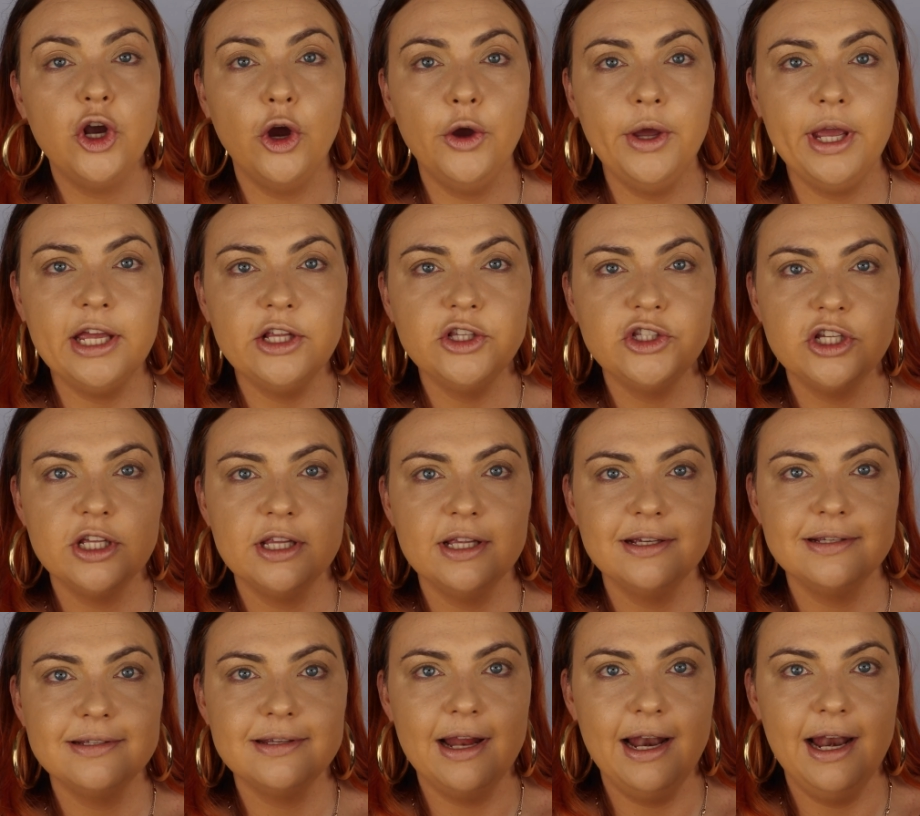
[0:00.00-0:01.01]
going to go into
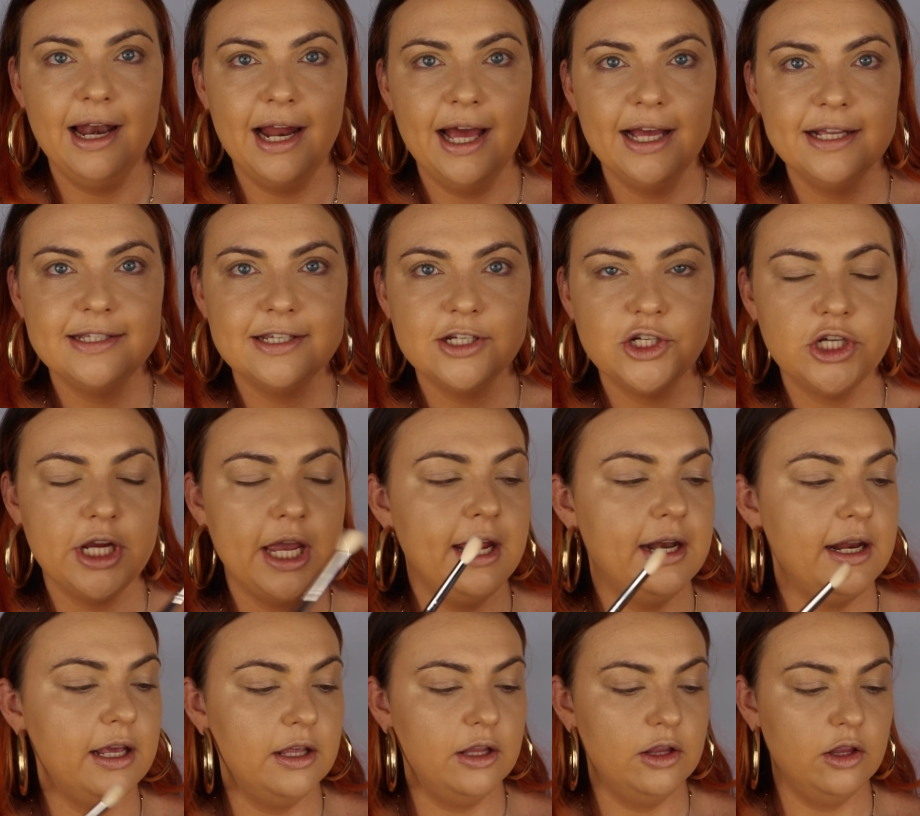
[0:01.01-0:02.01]
this lighter
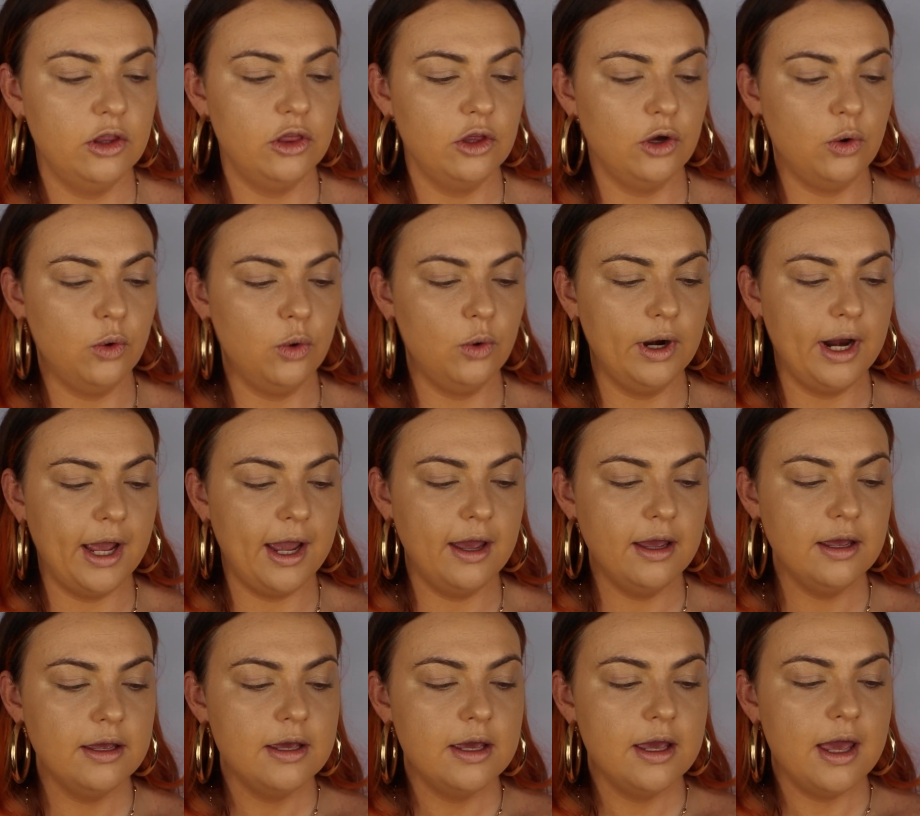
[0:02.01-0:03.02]
shade in the
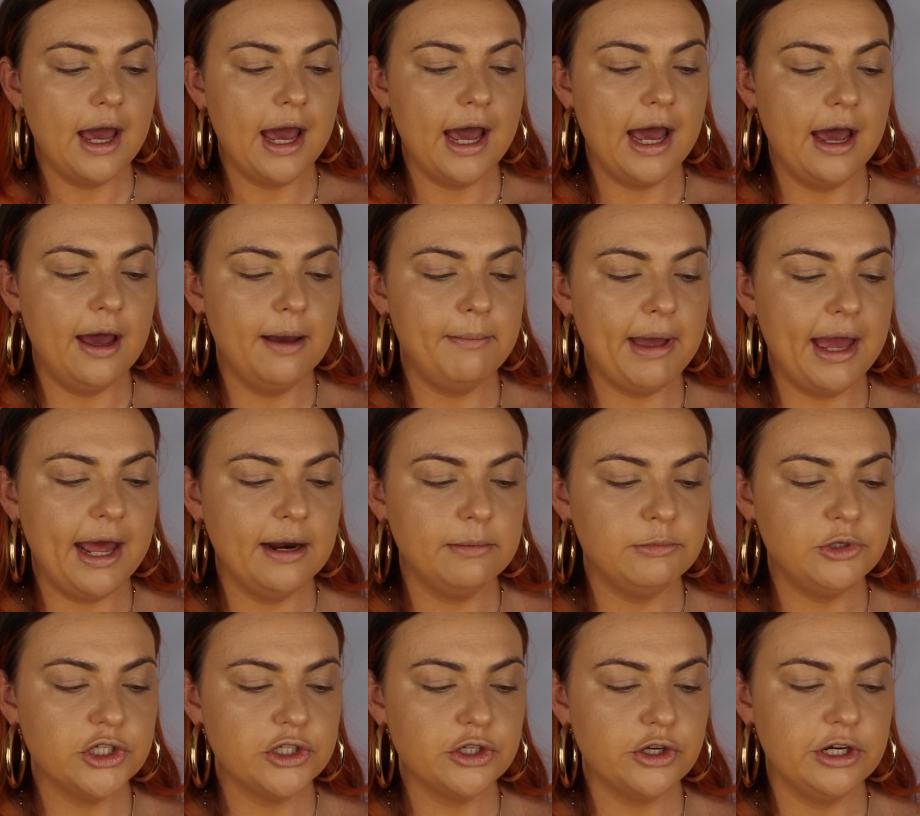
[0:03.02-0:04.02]
corner, and I'm
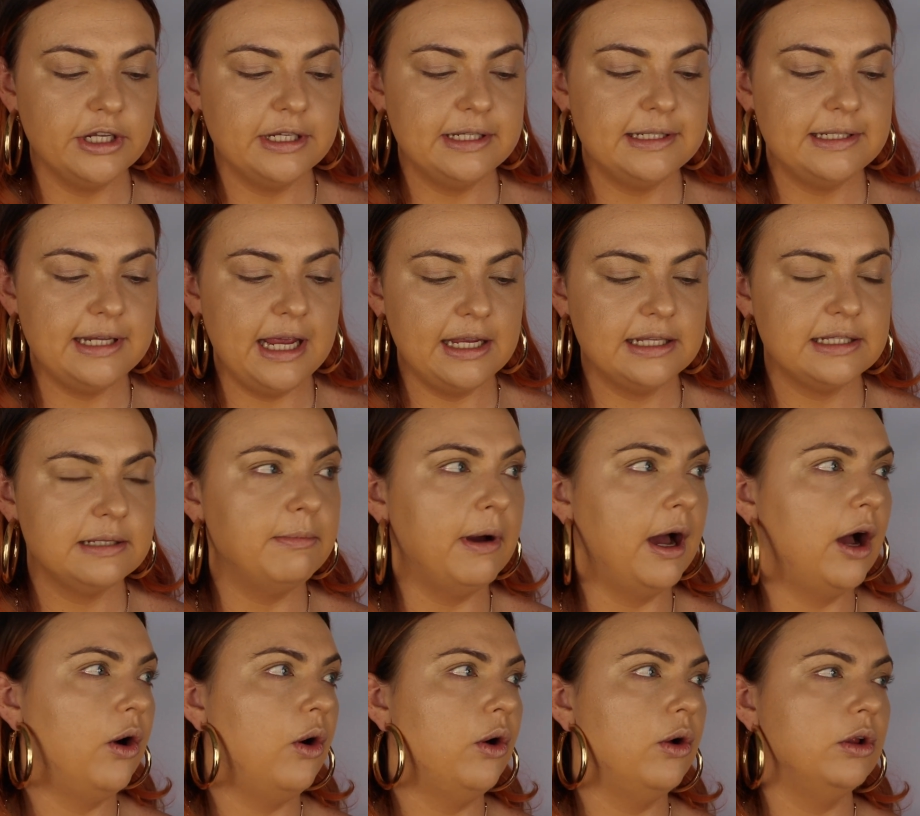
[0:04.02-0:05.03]
just going to set
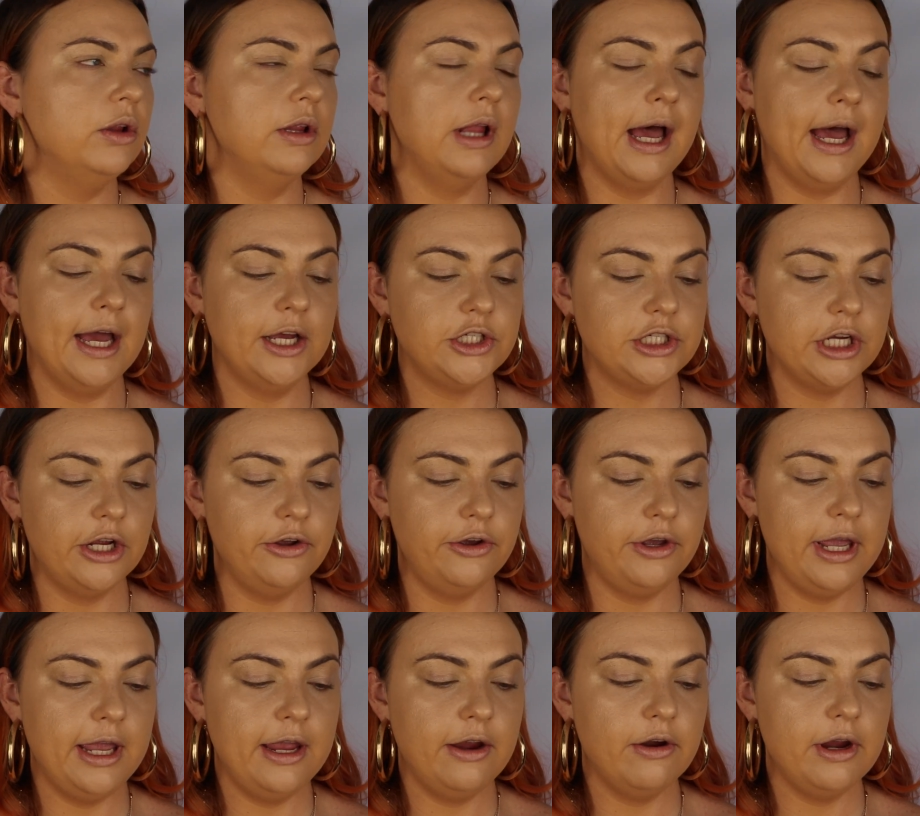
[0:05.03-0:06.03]
my whole
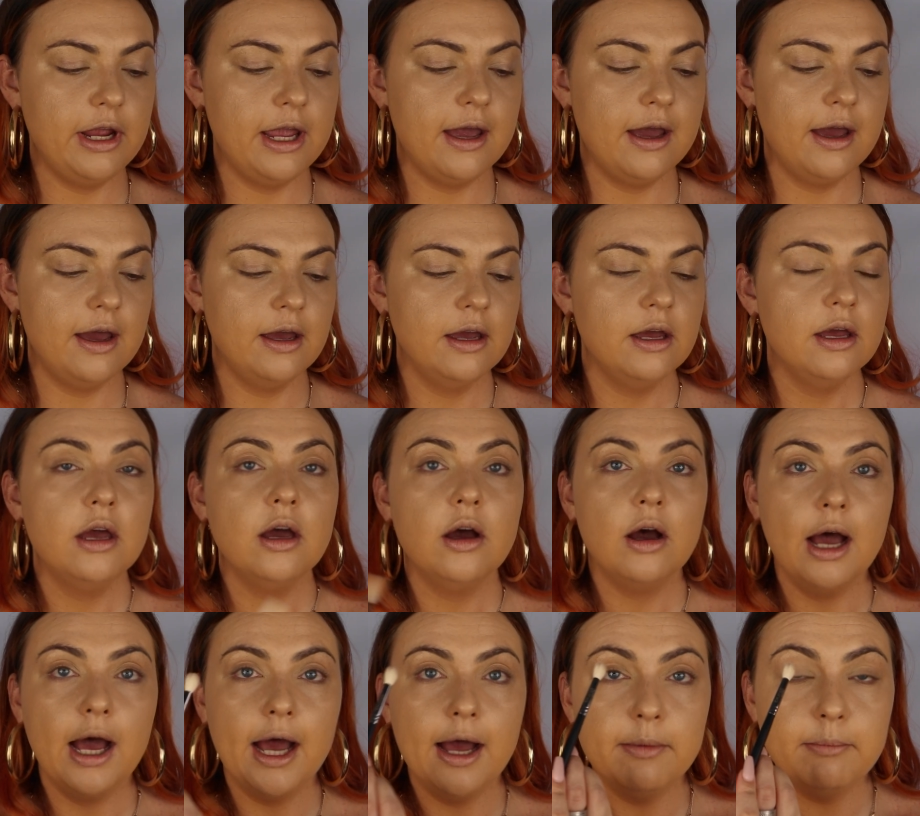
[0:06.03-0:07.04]
eyeshadow area,
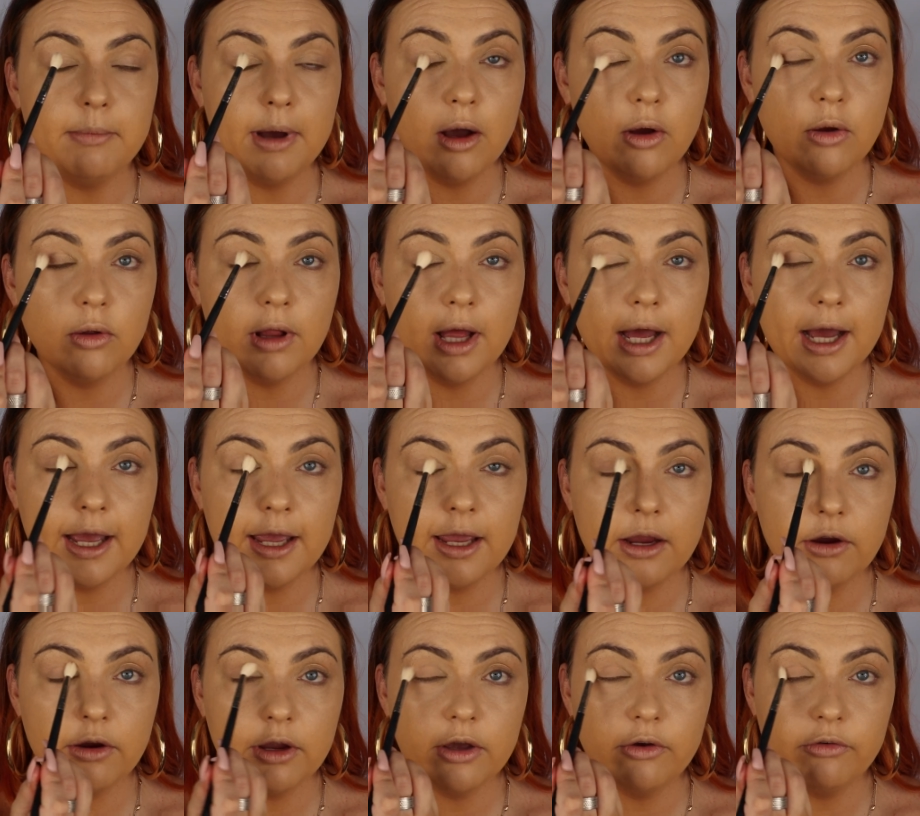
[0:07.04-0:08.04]
my whole eye
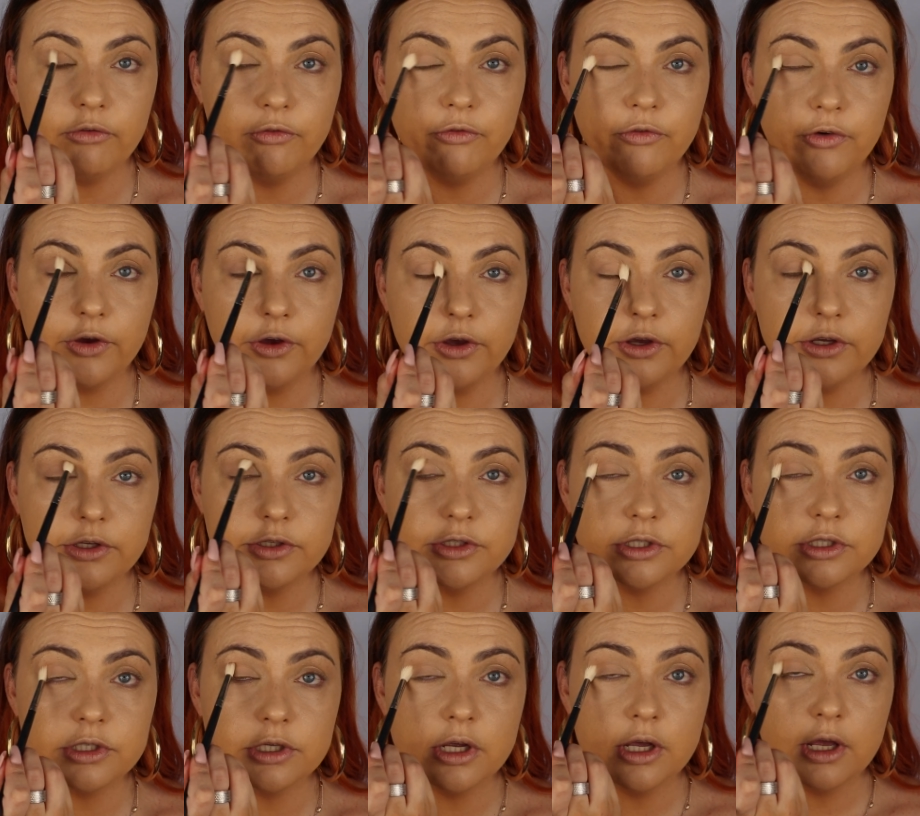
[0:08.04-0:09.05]
area
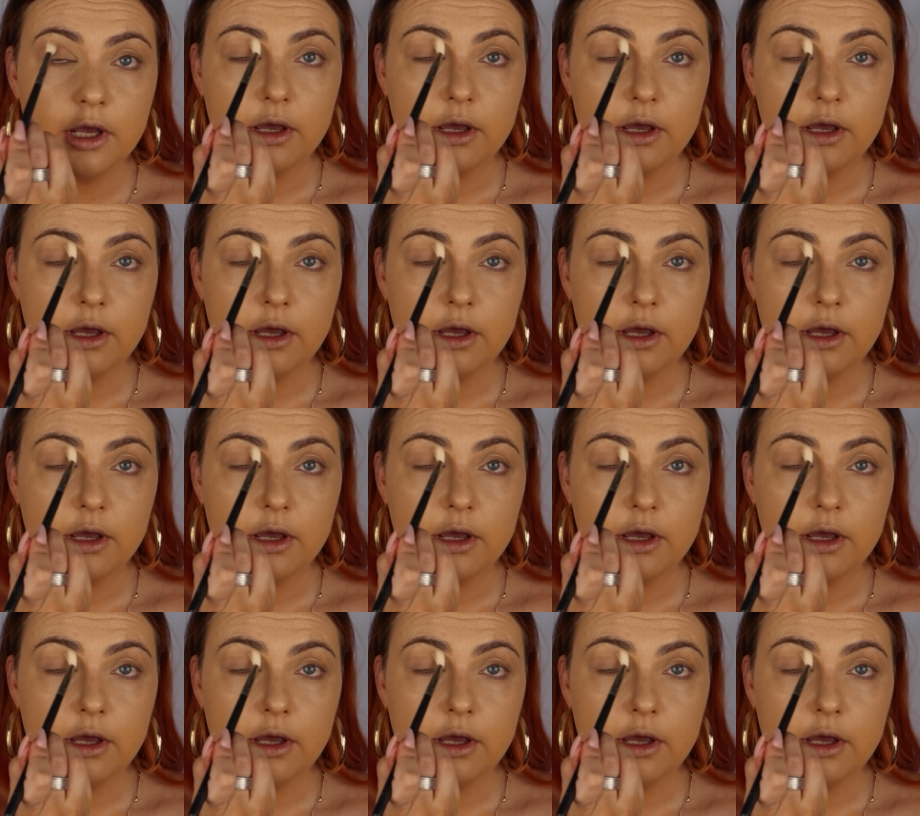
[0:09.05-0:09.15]
first.